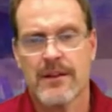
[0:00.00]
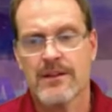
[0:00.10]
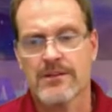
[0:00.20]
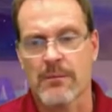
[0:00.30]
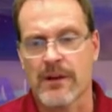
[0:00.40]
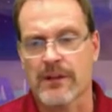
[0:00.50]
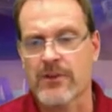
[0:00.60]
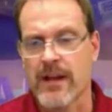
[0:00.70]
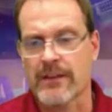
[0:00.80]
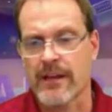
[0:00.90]
So I'm going to
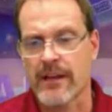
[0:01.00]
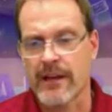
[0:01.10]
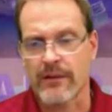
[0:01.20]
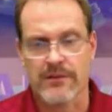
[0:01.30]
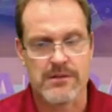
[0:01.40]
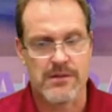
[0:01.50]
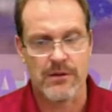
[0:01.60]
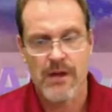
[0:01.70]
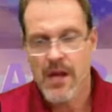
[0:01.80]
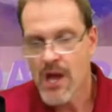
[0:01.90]
try that out. So
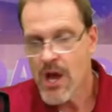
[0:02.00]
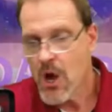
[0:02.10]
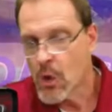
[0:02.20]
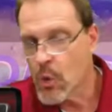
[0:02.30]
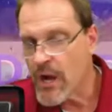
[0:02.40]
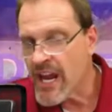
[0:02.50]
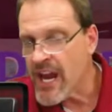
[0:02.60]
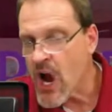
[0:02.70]
we